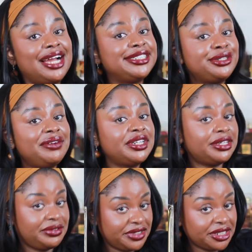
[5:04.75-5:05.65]
I do have
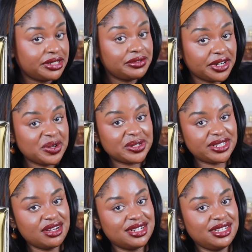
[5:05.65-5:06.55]
another vanilla fragrance
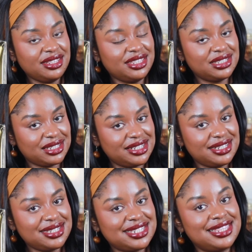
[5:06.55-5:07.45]
on this
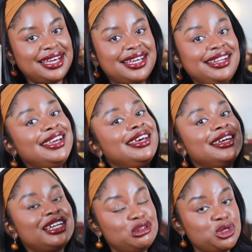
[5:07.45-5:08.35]
list that
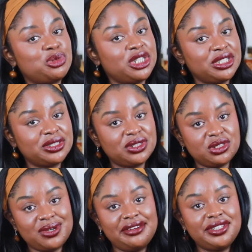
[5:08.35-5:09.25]
comes pretty close
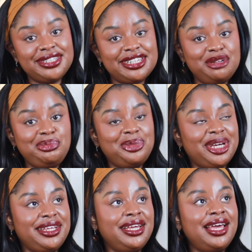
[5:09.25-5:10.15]
to rivaling it,
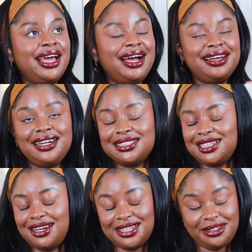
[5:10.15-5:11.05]
but I got to
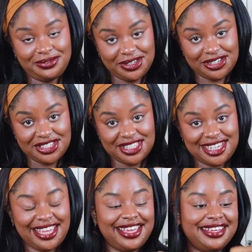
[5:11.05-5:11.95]
Ani
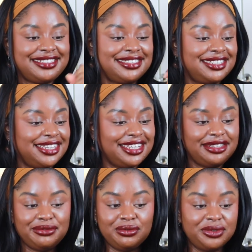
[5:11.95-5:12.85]
first, and
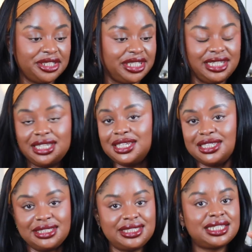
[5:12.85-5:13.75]
it really
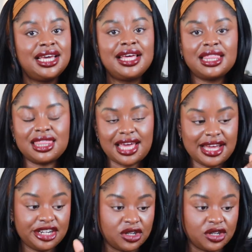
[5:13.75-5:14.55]
is that